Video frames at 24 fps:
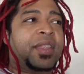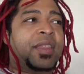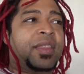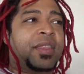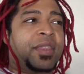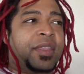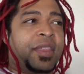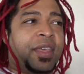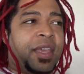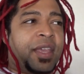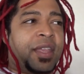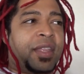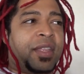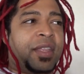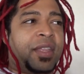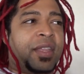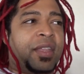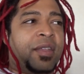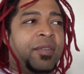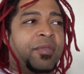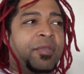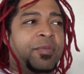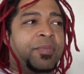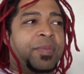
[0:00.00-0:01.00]
then
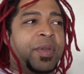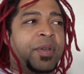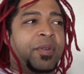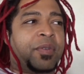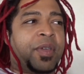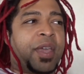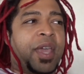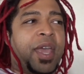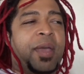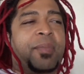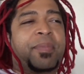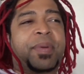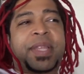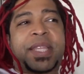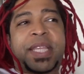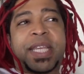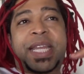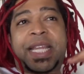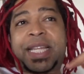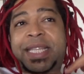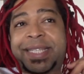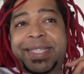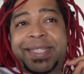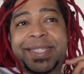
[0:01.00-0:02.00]
it would be okay. But
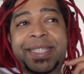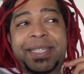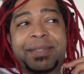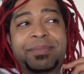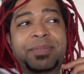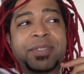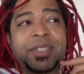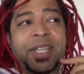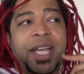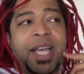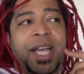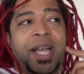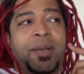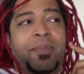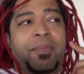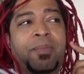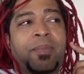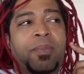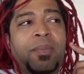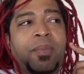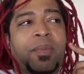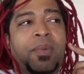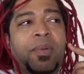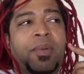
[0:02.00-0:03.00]
then at the same time,